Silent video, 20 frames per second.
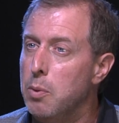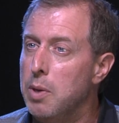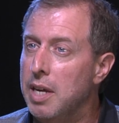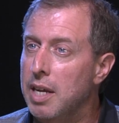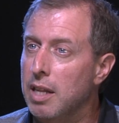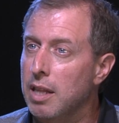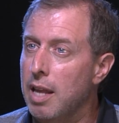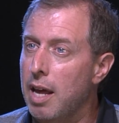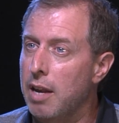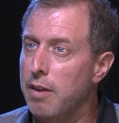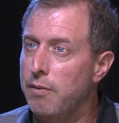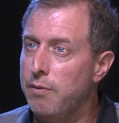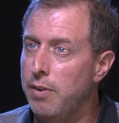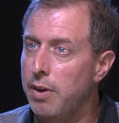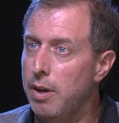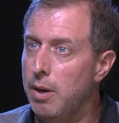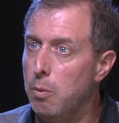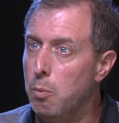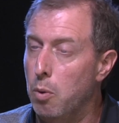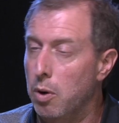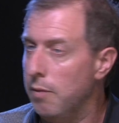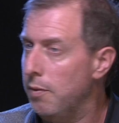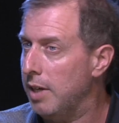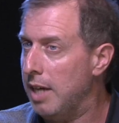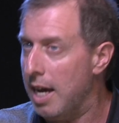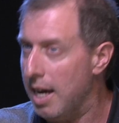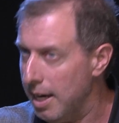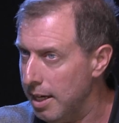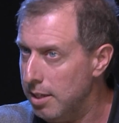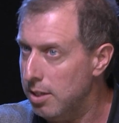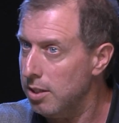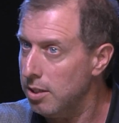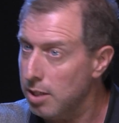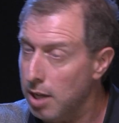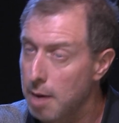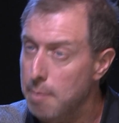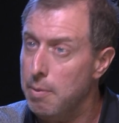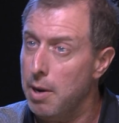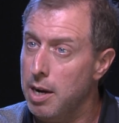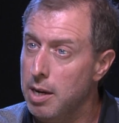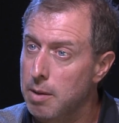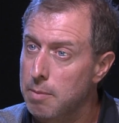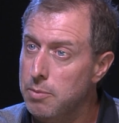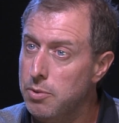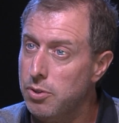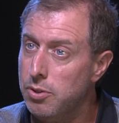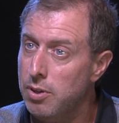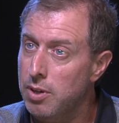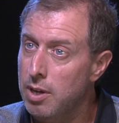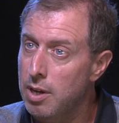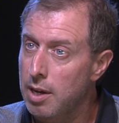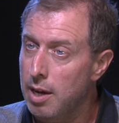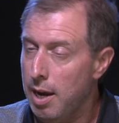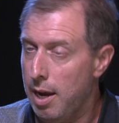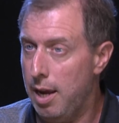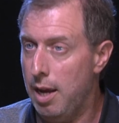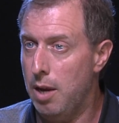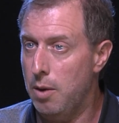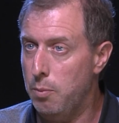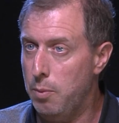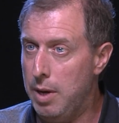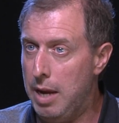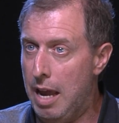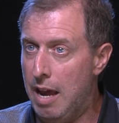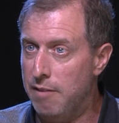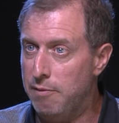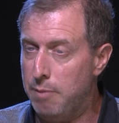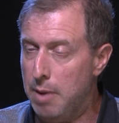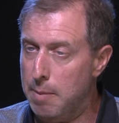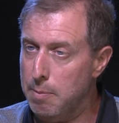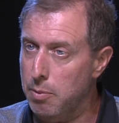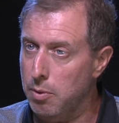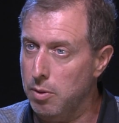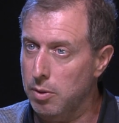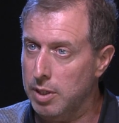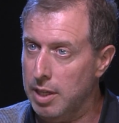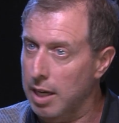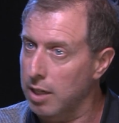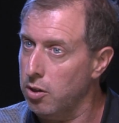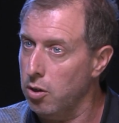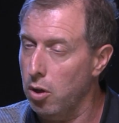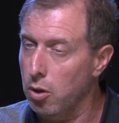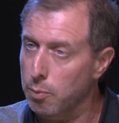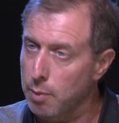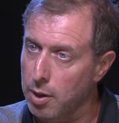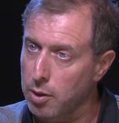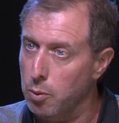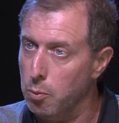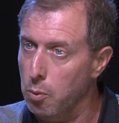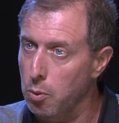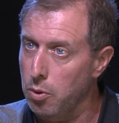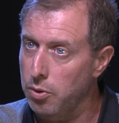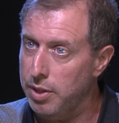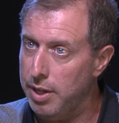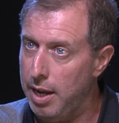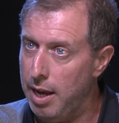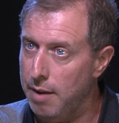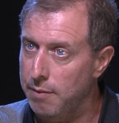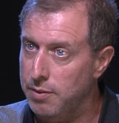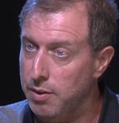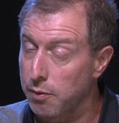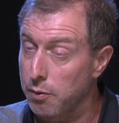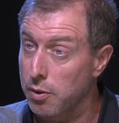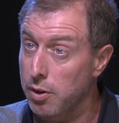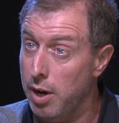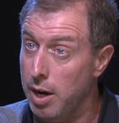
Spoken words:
We get a lot of one-of-a-kind type items, and we have people connected all around the world that have different